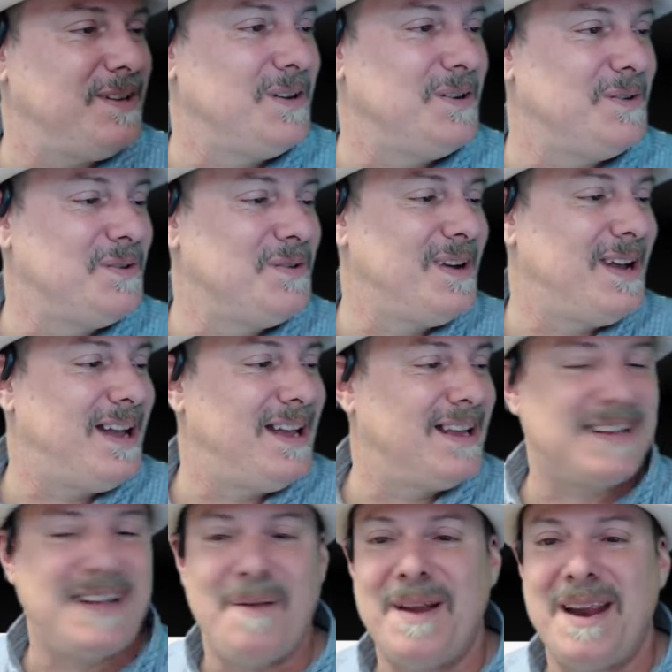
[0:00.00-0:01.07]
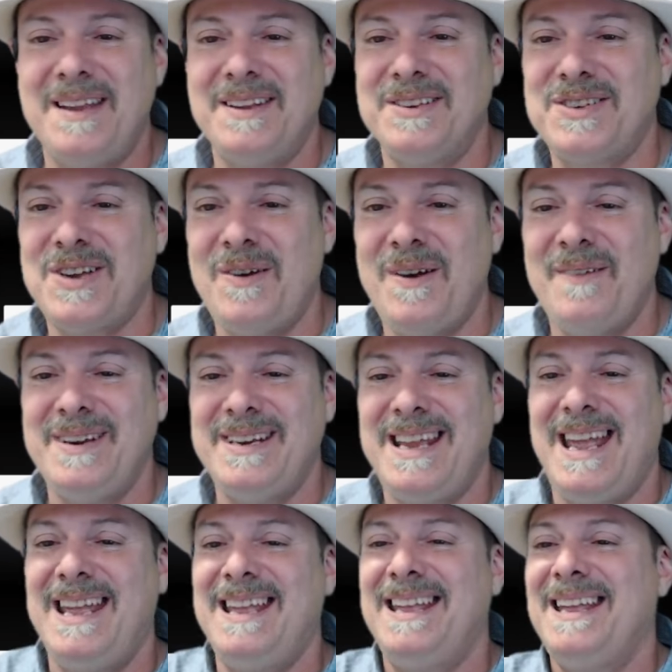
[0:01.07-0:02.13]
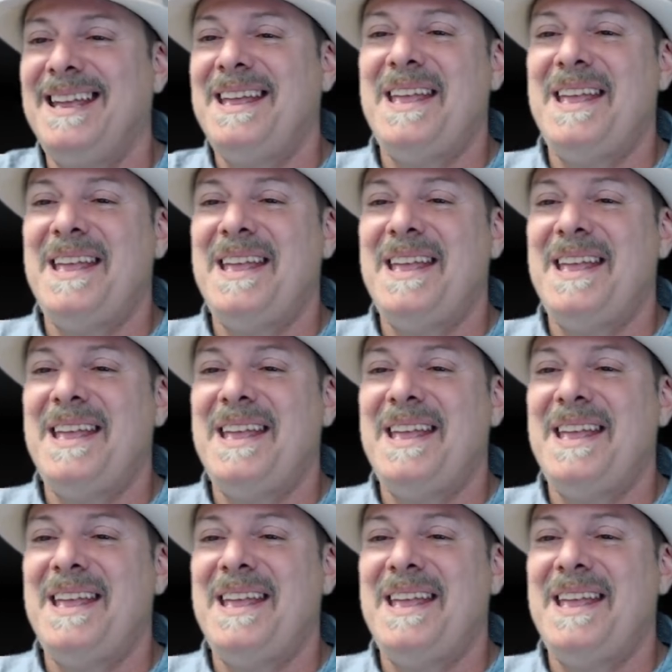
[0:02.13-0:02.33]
you uh, coming on the show every day